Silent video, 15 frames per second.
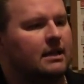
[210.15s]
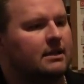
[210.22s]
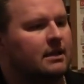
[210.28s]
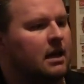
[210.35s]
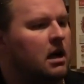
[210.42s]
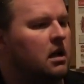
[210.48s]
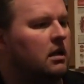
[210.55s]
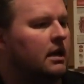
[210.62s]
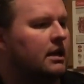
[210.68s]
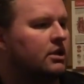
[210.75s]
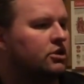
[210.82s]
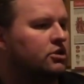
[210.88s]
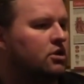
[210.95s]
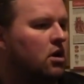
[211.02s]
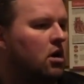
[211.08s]
It's got like
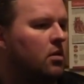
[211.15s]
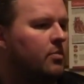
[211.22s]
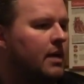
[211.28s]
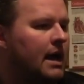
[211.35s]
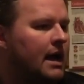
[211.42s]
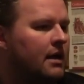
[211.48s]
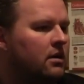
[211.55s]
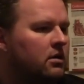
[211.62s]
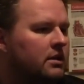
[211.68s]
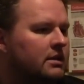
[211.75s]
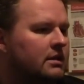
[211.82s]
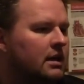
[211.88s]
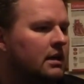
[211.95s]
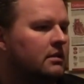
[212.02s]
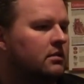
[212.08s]
a star pattern,
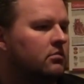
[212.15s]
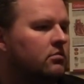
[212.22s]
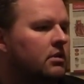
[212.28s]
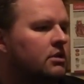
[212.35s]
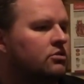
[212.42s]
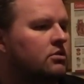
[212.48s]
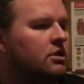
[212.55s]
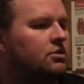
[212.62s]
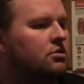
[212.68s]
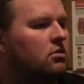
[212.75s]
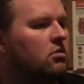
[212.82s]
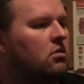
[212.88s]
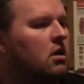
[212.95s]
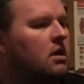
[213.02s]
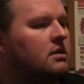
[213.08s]
it's got the
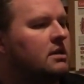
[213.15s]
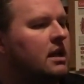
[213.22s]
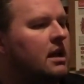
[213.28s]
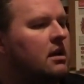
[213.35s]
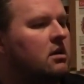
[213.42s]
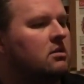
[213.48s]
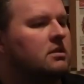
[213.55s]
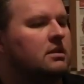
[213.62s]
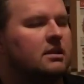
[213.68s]
traditional crosshairs,